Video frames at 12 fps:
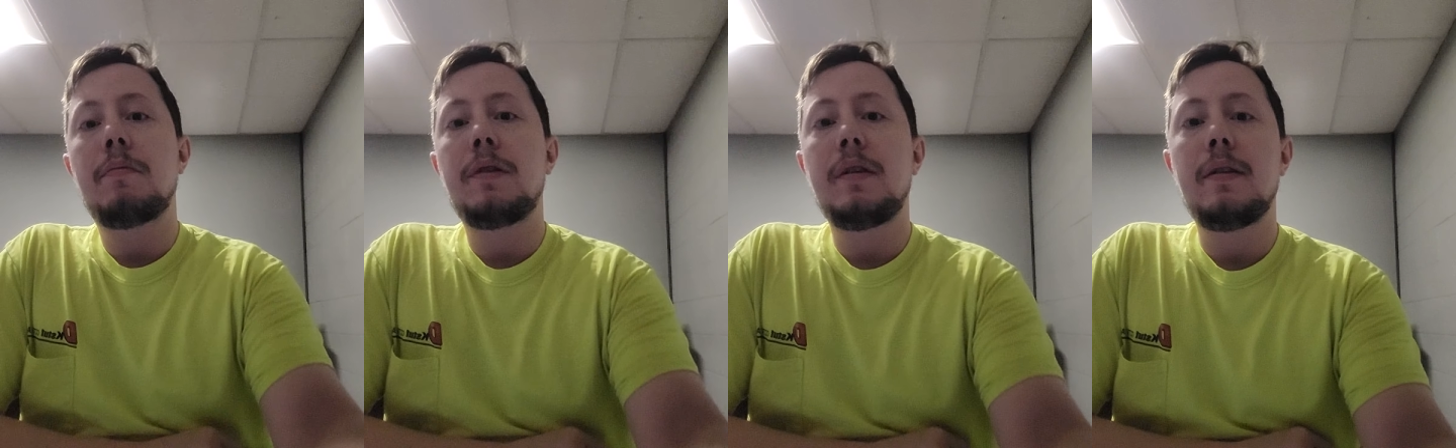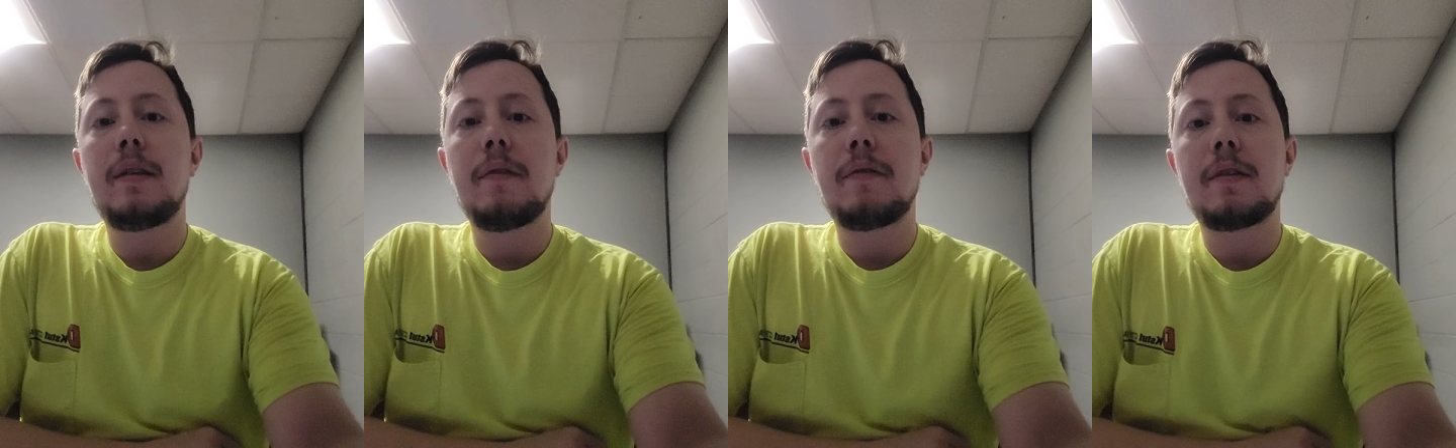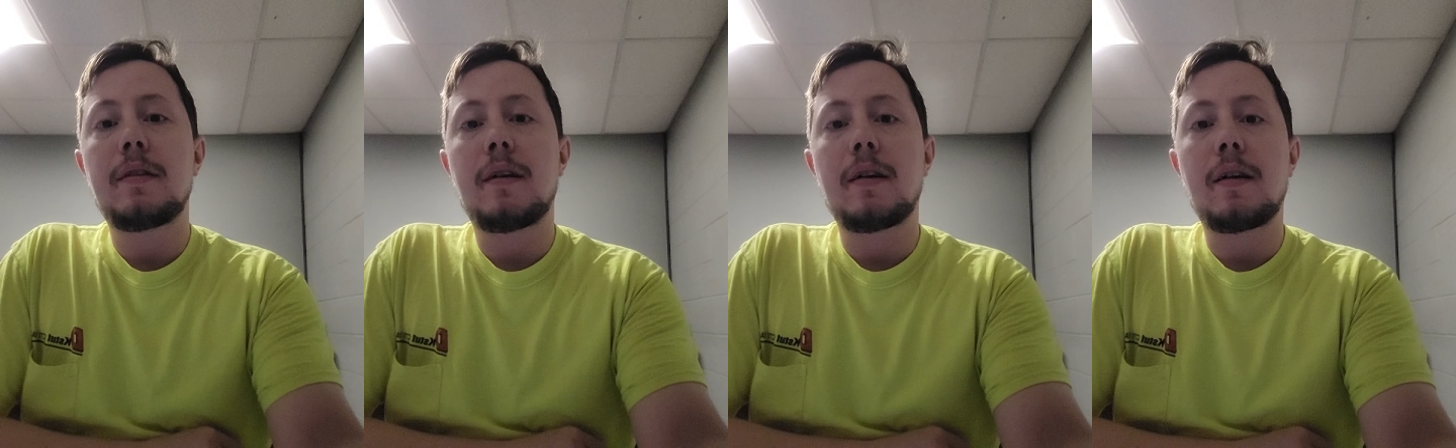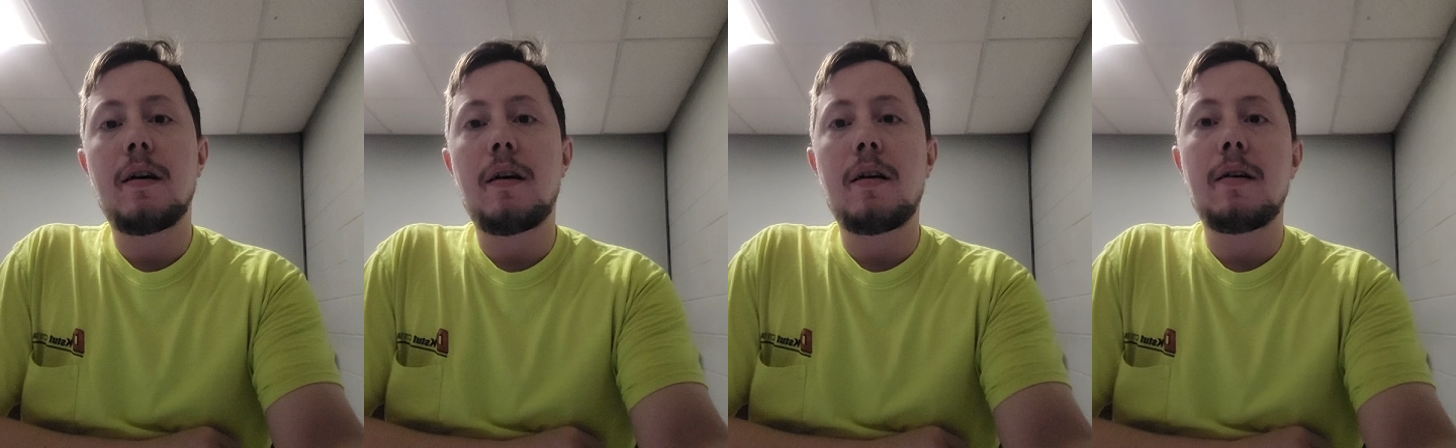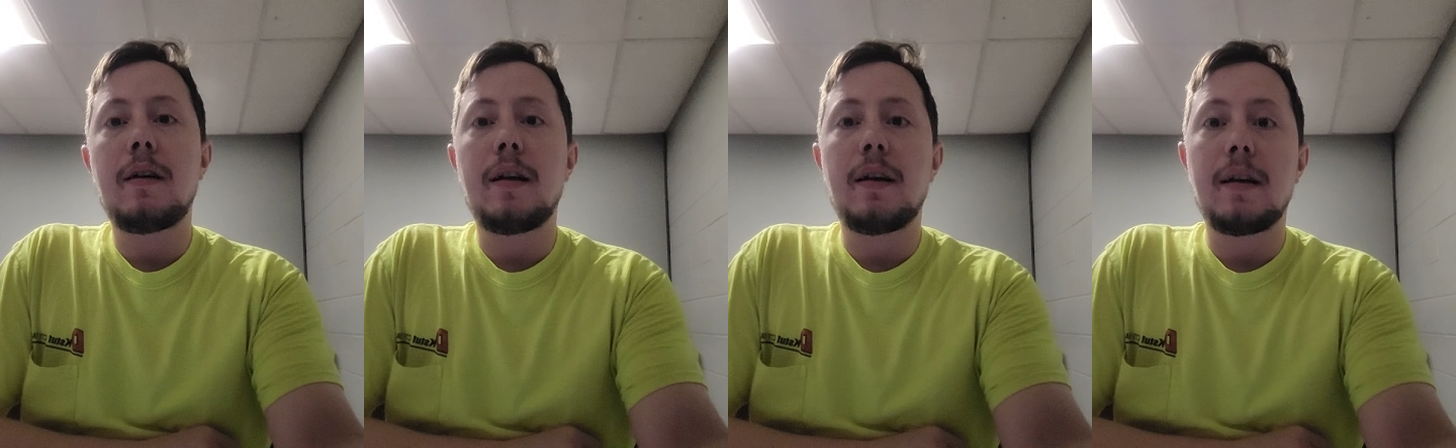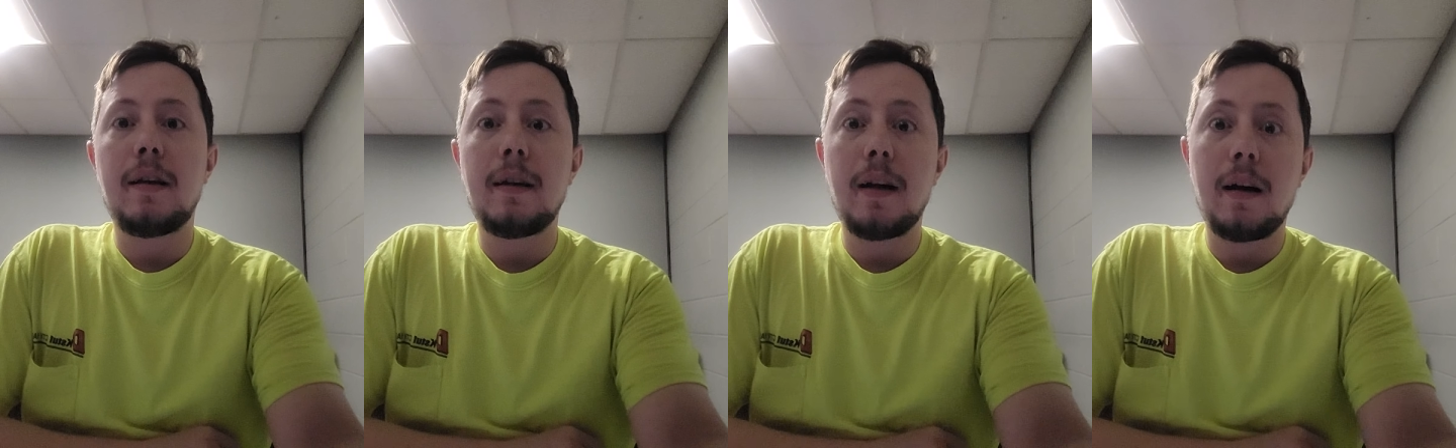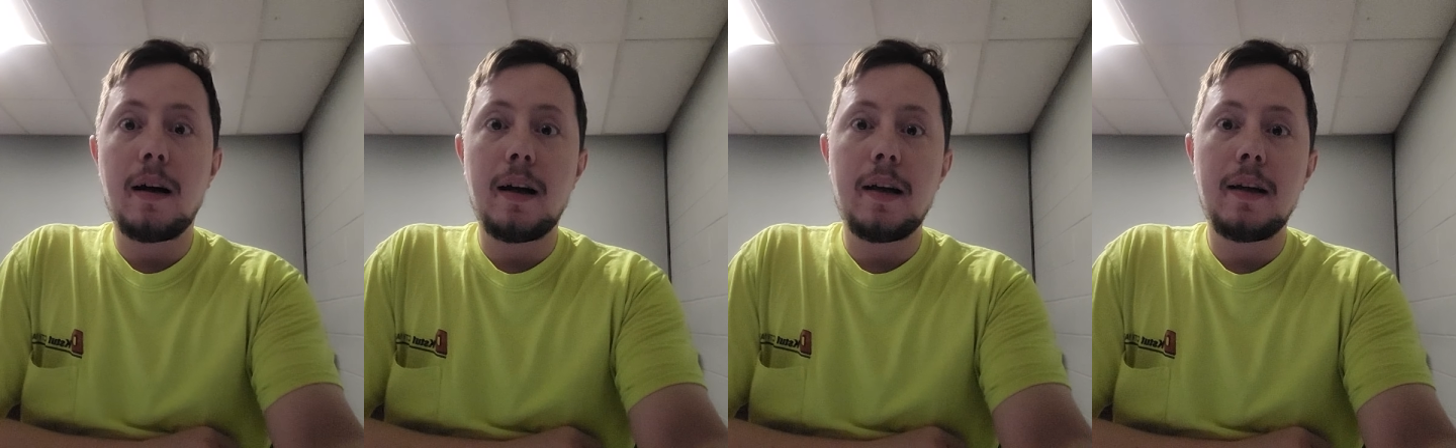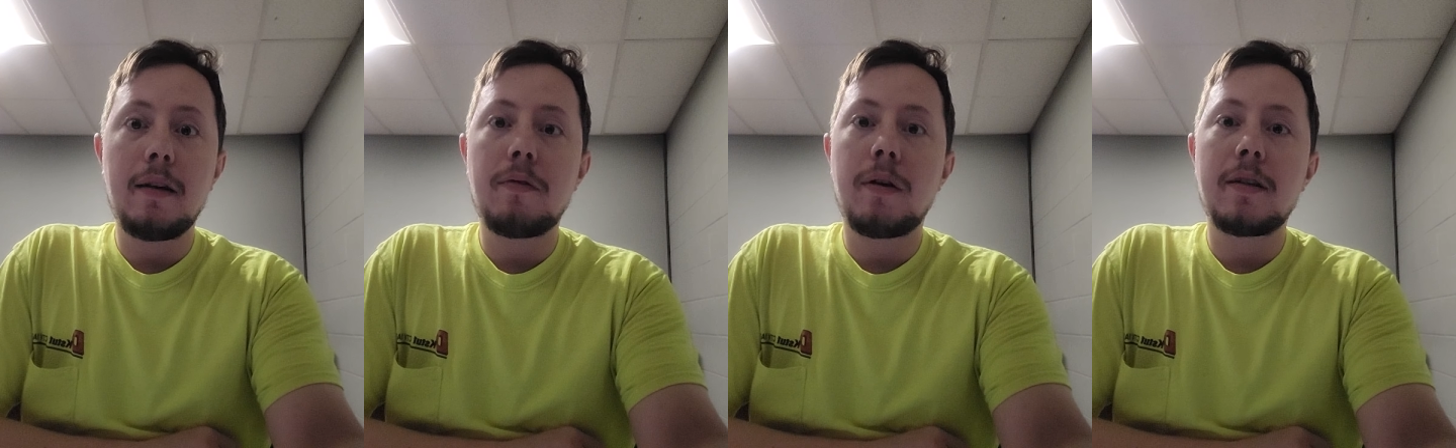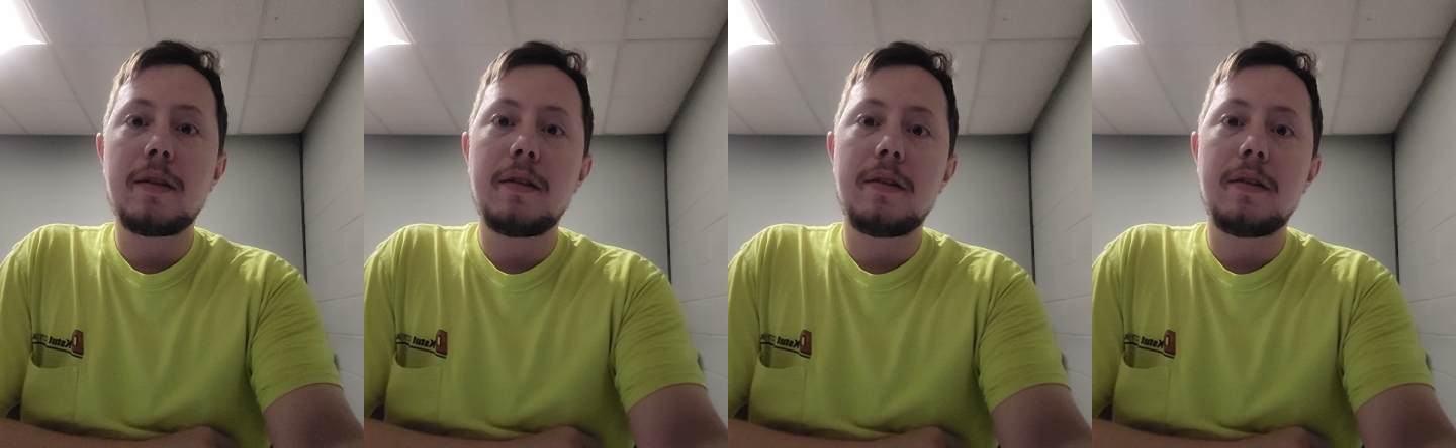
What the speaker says: Please give us a call, and any questions